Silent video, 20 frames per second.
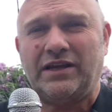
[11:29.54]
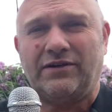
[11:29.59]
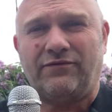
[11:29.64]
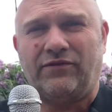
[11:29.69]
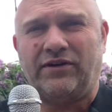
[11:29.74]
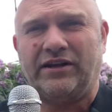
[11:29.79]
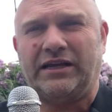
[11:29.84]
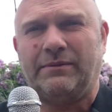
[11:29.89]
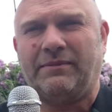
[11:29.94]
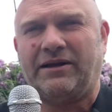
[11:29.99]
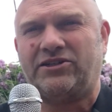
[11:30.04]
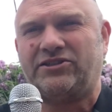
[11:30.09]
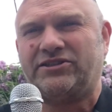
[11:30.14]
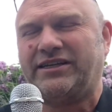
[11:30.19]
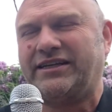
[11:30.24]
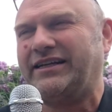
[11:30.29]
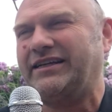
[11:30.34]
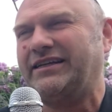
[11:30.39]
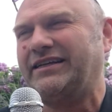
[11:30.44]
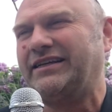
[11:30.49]
Freaky magic,
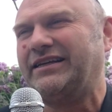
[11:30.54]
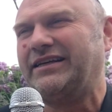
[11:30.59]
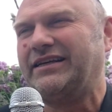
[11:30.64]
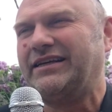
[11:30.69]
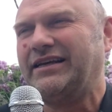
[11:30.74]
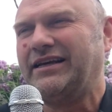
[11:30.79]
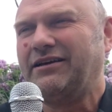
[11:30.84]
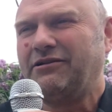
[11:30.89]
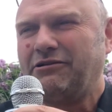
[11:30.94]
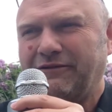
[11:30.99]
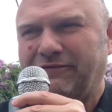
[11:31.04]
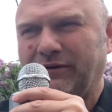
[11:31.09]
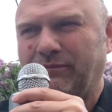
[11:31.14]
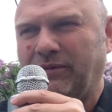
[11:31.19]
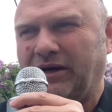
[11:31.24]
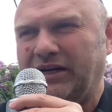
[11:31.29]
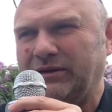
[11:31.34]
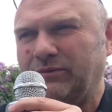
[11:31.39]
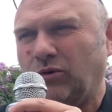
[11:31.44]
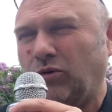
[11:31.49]
isn't it? Good for
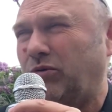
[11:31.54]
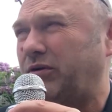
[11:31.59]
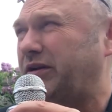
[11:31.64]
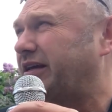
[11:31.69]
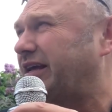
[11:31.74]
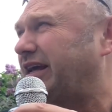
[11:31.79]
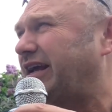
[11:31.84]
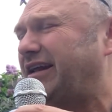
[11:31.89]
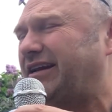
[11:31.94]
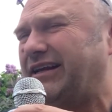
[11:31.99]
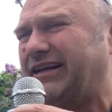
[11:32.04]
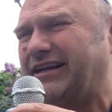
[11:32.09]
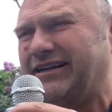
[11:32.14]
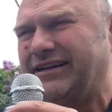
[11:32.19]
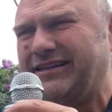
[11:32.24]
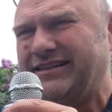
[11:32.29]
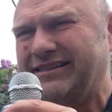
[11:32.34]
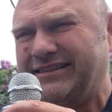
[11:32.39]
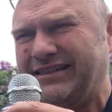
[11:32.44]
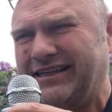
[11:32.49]
Monday morning here in
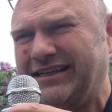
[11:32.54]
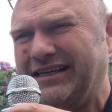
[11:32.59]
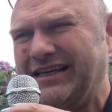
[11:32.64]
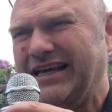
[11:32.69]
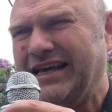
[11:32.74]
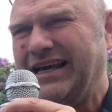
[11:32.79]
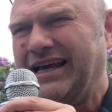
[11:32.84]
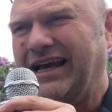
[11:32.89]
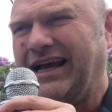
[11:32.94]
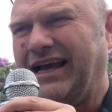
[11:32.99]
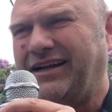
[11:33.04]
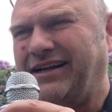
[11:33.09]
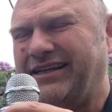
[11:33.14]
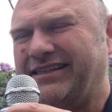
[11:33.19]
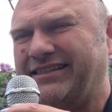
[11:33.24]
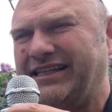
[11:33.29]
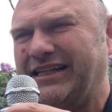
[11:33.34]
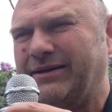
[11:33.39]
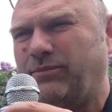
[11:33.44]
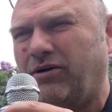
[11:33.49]
England. And you
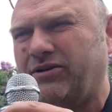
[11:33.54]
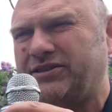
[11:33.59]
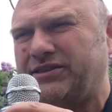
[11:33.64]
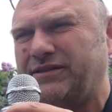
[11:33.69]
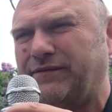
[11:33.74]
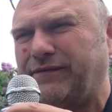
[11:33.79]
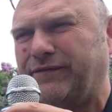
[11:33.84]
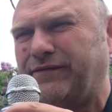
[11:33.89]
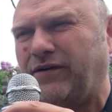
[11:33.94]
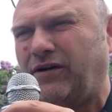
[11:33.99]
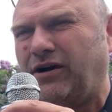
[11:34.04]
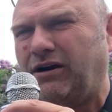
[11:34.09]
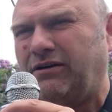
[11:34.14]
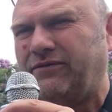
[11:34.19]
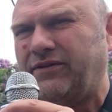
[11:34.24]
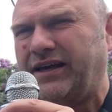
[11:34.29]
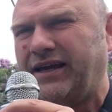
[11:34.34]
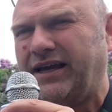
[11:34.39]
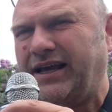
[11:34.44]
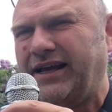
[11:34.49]
see the box on fire
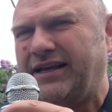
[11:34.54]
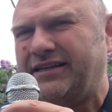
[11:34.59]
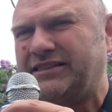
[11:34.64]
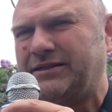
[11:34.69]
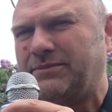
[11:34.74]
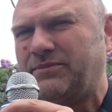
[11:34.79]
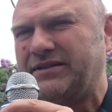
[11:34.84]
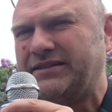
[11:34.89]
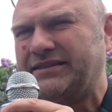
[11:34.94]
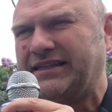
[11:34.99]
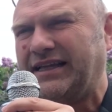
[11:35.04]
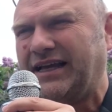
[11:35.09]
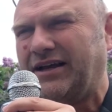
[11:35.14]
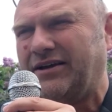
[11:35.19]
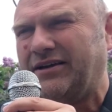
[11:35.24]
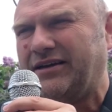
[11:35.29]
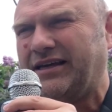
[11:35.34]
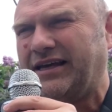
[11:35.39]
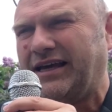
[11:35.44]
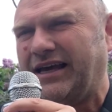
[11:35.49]
over here. Simple as that.
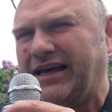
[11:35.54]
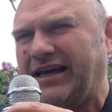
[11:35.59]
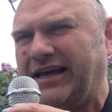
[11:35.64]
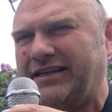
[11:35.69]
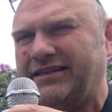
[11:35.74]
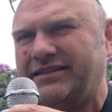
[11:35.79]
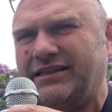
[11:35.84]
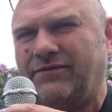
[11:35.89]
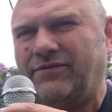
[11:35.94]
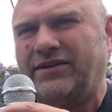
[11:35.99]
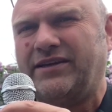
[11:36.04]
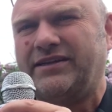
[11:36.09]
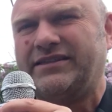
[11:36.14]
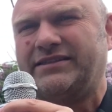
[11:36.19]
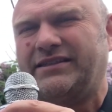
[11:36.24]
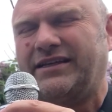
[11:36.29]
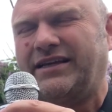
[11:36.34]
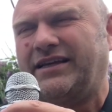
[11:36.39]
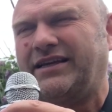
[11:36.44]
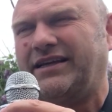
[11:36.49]
Okay, it's lovely,
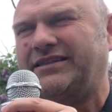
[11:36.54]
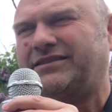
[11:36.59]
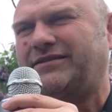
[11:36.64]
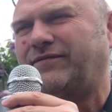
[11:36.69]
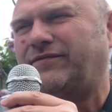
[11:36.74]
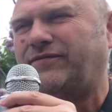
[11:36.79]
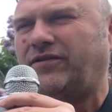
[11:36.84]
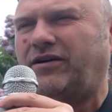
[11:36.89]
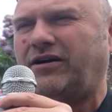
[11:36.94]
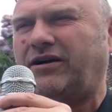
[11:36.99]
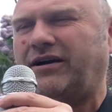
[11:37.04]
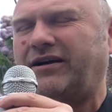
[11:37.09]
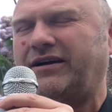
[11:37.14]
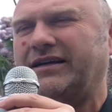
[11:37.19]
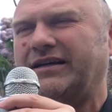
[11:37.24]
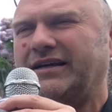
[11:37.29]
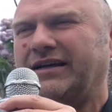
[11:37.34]
isn't it? It's on fire.